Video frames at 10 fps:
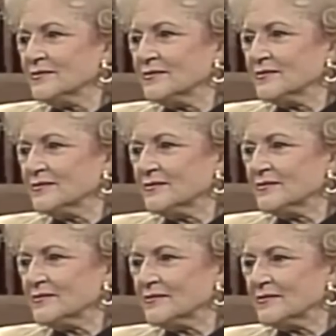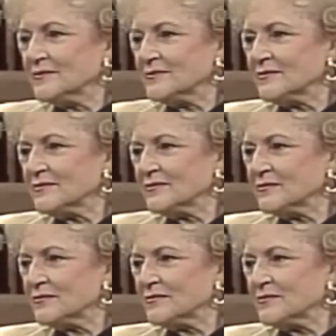
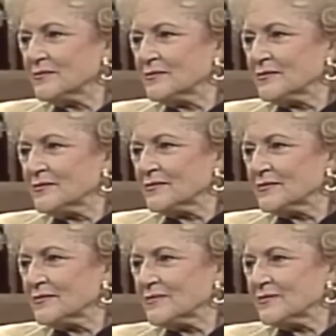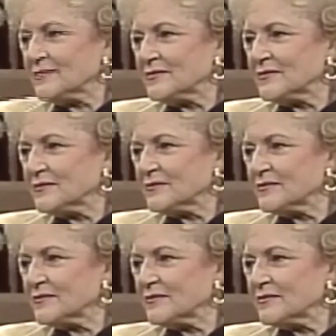
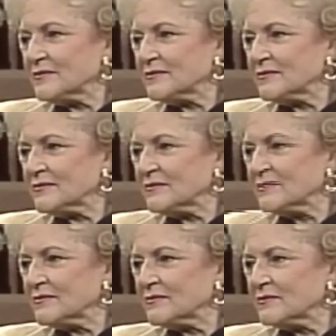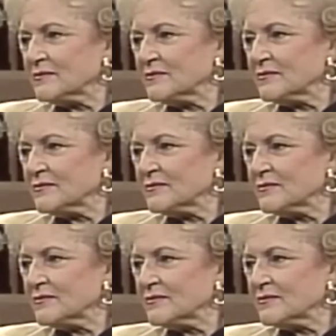
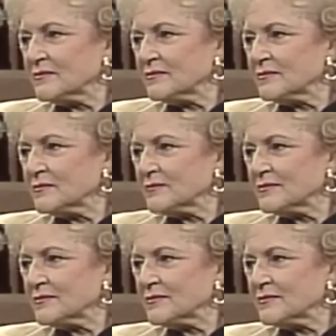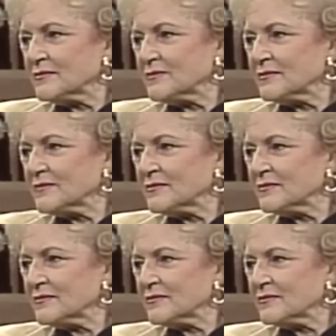
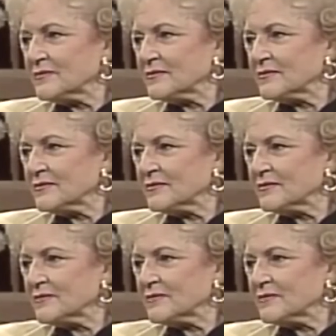This person isn't speaking.